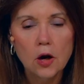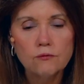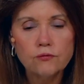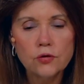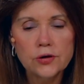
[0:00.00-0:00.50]

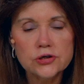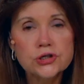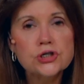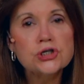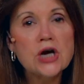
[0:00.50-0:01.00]
for their
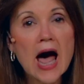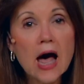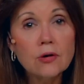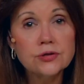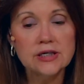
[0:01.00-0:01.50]

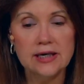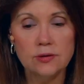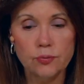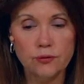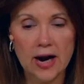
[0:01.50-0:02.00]

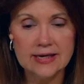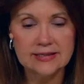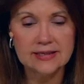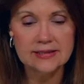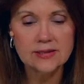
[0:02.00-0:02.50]
shouted
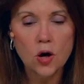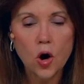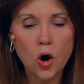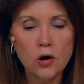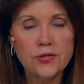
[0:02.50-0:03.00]
praises
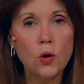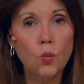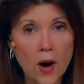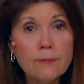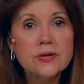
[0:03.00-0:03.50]
are their
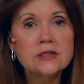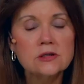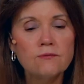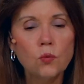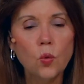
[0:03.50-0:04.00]
weapons
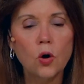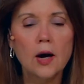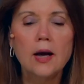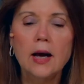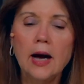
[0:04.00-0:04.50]
of war.
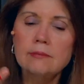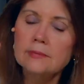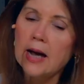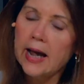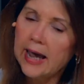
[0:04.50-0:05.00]

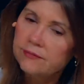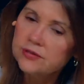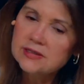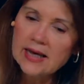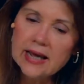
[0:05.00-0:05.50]
I have
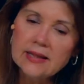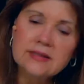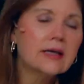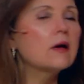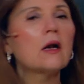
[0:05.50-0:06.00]
to say
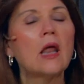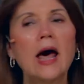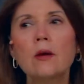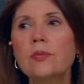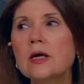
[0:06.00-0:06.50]
this. A
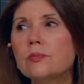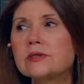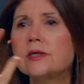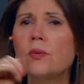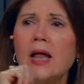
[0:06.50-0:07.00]
lot of people
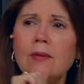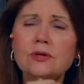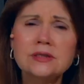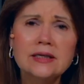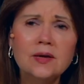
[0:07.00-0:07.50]
say, well, I'm
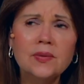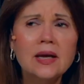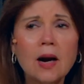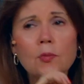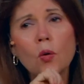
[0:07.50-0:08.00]

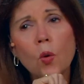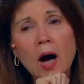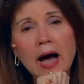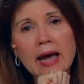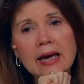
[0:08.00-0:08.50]
timid, I'm
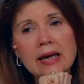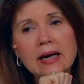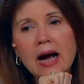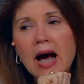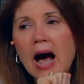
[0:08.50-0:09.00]
quiet,
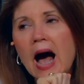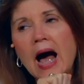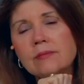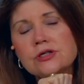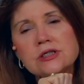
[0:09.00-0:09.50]

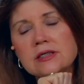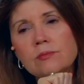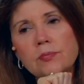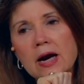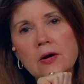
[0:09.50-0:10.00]
I'm just
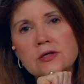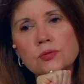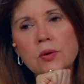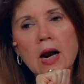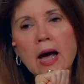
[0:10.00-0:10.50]

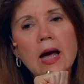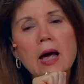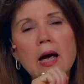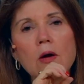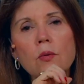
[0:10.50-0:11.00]
embarrassed
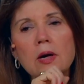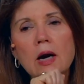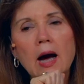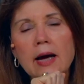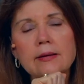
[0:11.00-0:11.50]
when
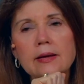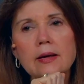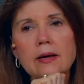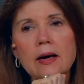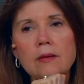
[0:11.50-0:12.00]
I
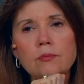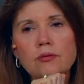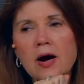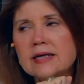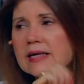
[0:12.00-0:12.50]

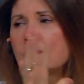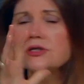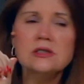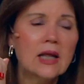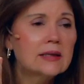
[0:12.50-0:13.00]
praise. I'm
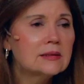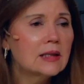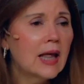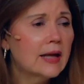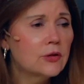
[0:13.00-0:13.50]
just
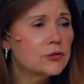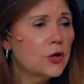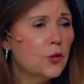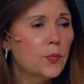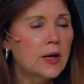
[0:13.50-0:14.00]
like those
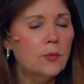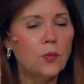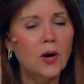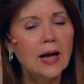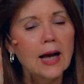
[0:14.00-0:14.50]
other
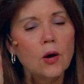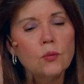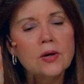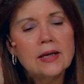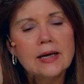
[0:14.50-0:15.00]
people.
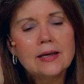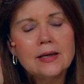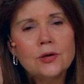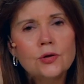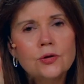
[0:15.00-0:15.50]
Really,
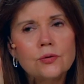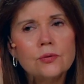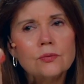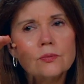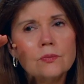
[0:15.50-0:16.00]
you're